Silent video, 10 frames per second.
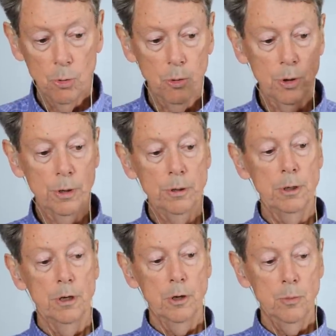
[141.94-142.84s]

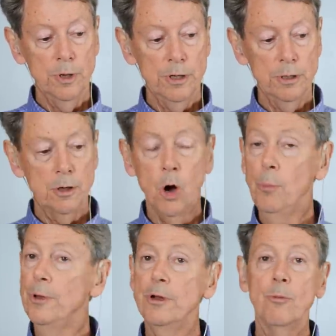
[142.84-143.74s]
or we can
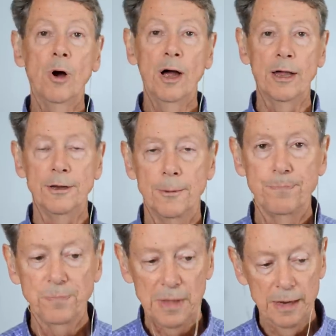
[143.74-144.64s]
open it wide
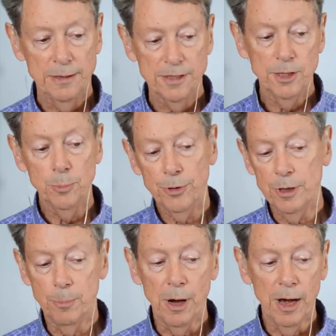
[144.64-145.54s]
and simply
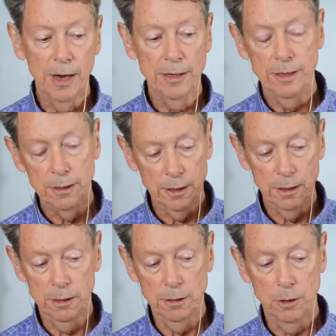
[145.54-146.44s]
abide
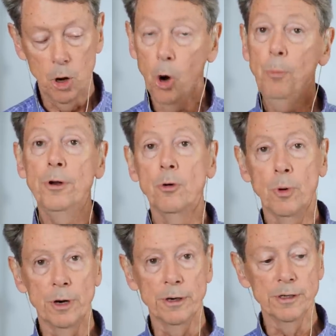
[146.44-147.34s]
in open
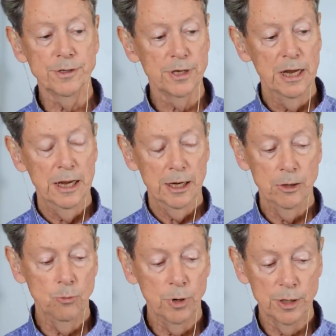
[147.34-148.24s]
awareness
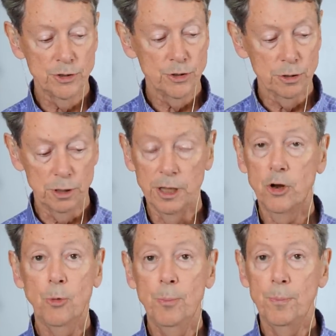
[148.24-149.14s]
in which
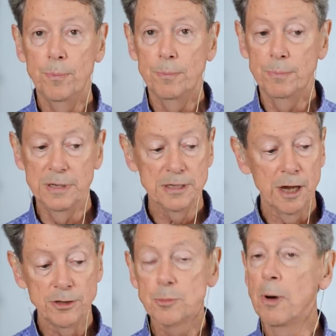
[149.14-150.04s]
little
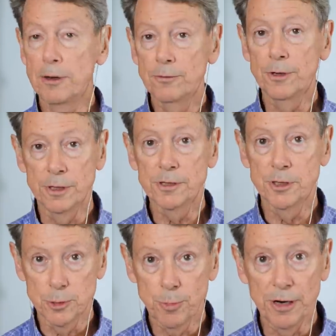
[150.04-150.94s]
besides mindfulness
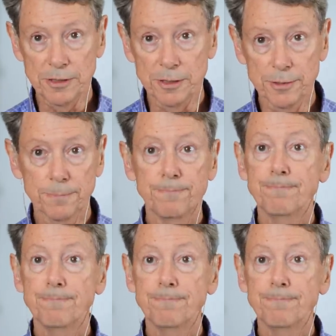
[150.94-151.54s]
is present.